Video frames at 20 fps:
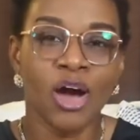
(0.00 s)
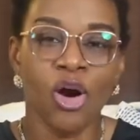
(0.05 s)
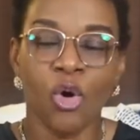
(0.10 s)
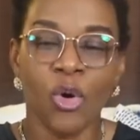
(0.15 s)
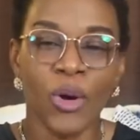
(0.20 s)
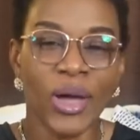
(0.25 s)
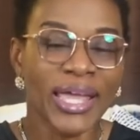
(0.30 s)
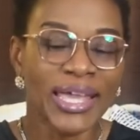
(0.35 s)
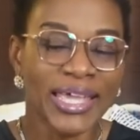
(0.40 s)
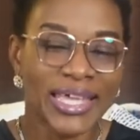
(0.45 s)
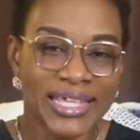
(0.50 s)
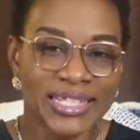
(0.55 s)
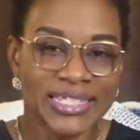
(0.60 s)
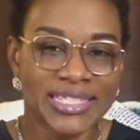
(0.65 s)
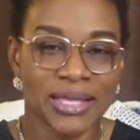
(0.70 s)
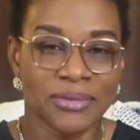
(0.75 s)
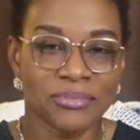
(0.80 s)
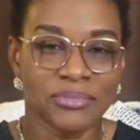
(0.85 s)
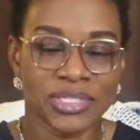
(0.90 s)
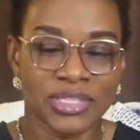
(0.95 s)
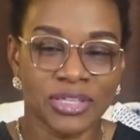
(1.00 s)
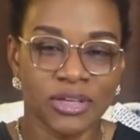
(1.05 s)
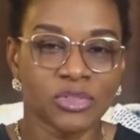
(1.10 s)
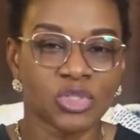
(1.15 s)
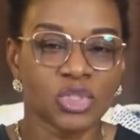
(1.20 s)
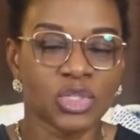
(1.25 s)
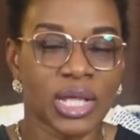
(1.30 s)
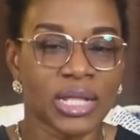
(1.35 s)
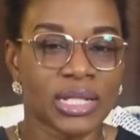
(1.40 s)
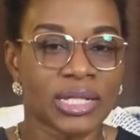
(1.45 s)
or engage themselves
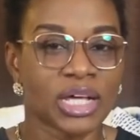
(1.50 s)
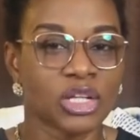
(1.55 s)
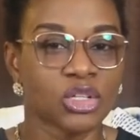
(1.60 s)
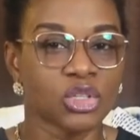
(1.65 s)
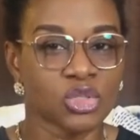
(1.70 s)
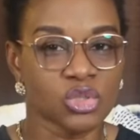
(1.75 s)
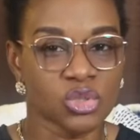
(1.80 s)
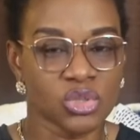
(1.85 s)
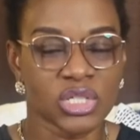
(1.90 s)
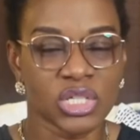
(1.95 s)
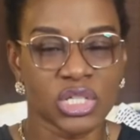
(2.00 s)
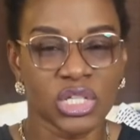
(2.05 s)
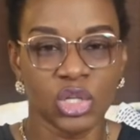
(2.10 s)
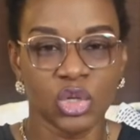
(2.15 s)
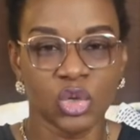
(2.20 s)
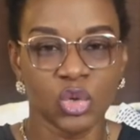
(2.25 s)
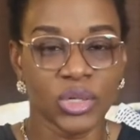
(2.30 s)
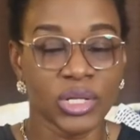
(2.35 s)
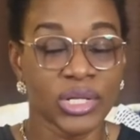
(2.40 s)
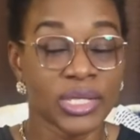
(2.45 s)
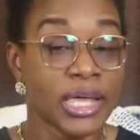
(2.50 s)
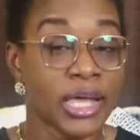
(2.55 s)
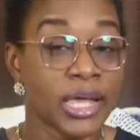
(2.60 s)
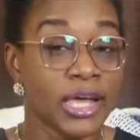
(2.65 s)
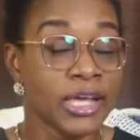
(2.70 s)
so that they are not totally lonely.